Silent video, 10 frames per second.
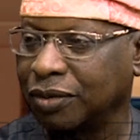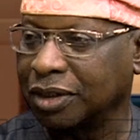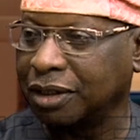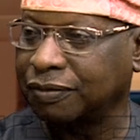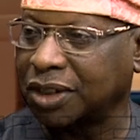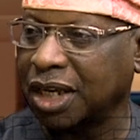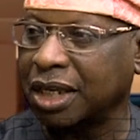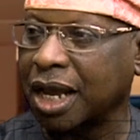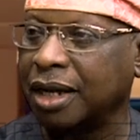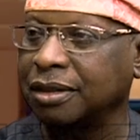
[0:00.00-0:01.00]
If you give
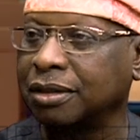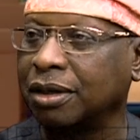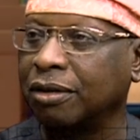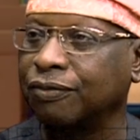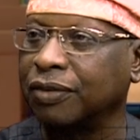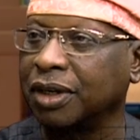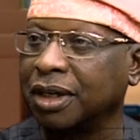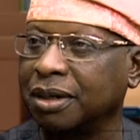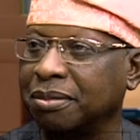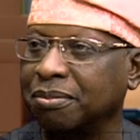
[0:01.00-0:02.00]
10 yards of
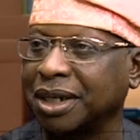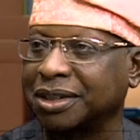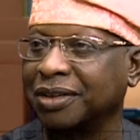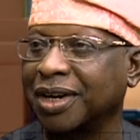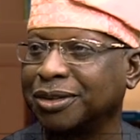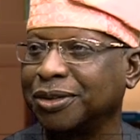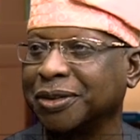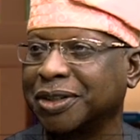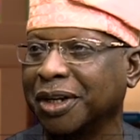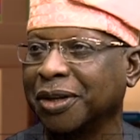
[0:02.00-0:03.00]
uh, material
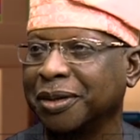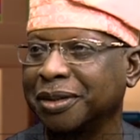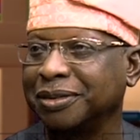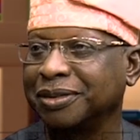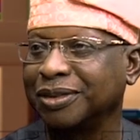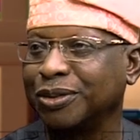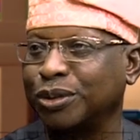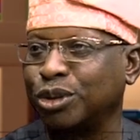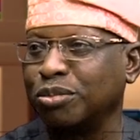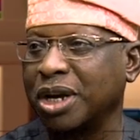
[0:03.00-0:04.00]
to your tailor,
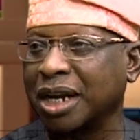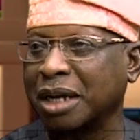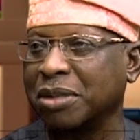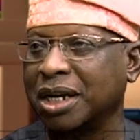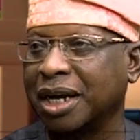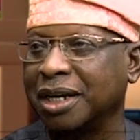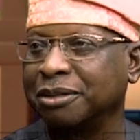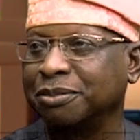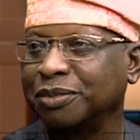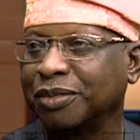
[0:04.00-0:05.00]
do me an
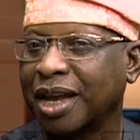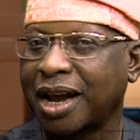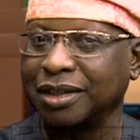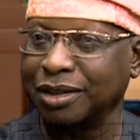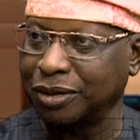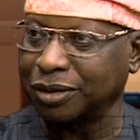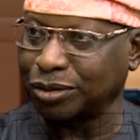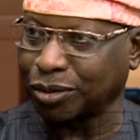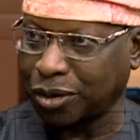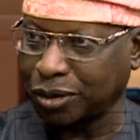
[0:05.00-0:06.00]
agbada, and he
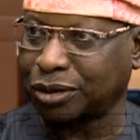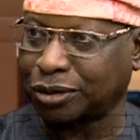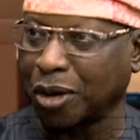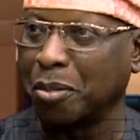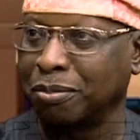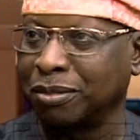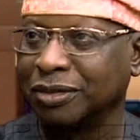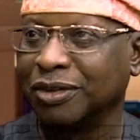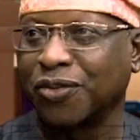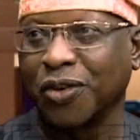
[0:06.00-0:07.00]
wants to cut
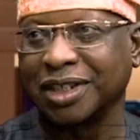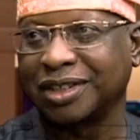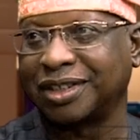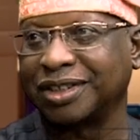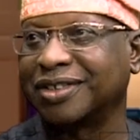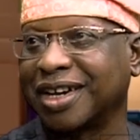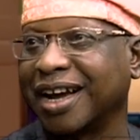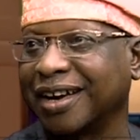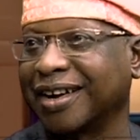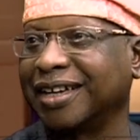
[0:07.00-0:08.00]
some for his
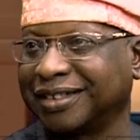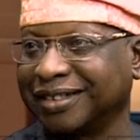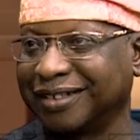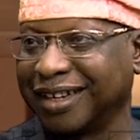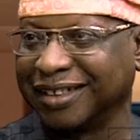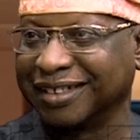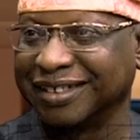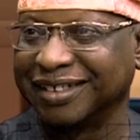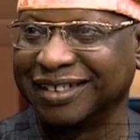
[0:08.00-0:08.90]
children and grandchildren.